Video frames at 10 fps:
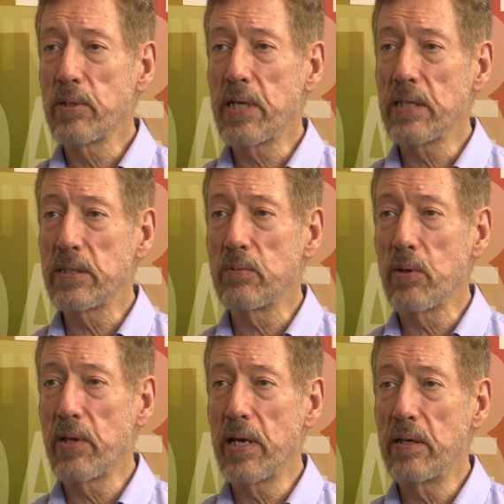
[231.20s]
tested,
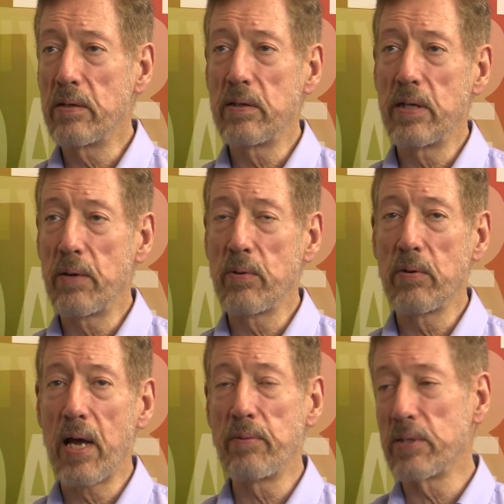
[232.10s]
they
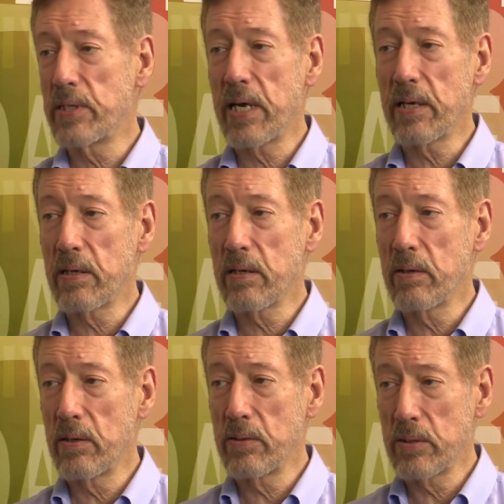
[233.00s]
were able to take,
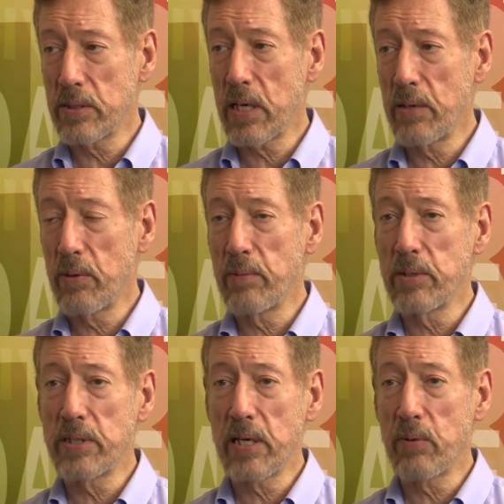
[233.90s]
in the study, were
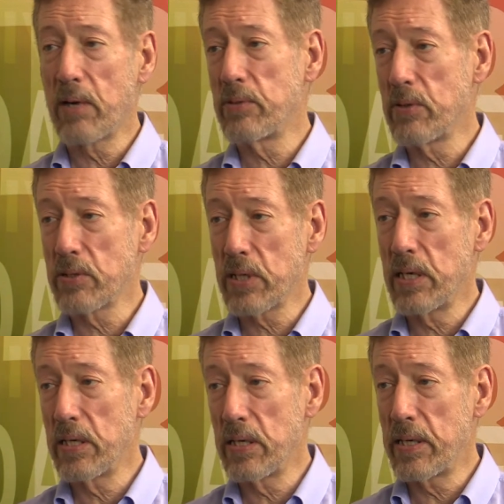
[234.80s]
able to take whatever drugs they
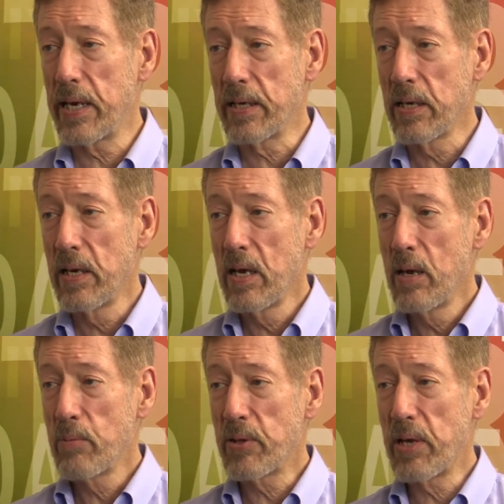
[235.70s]
needed to take,
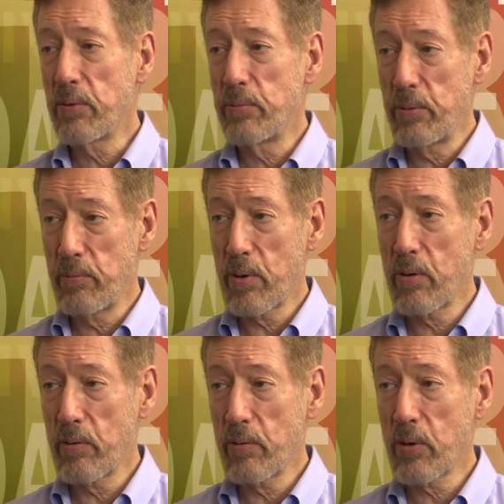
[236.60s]
but they would be
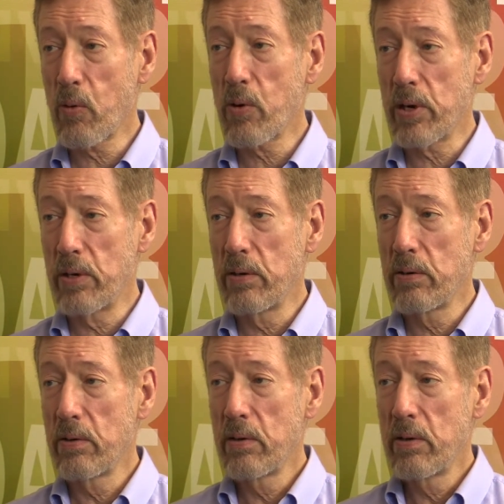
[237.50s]
recorded
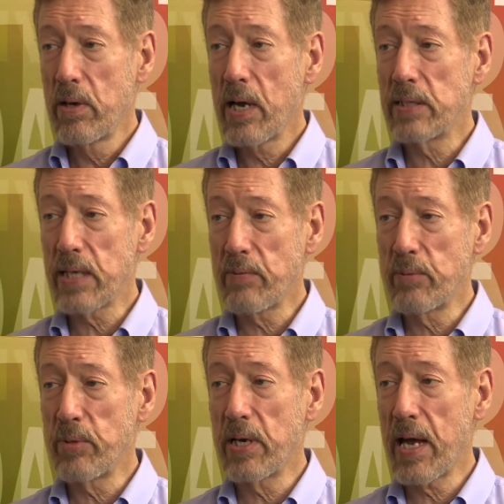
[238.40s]
as
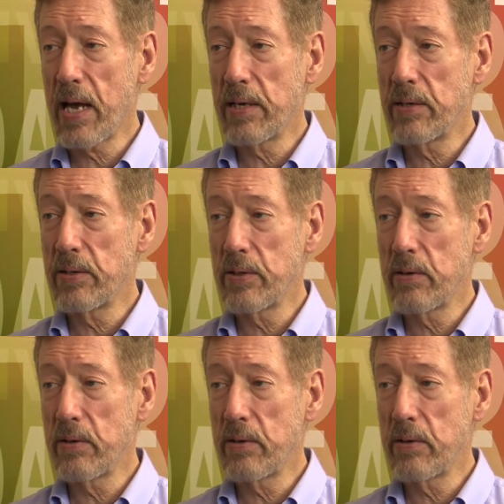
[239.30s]
having been added to their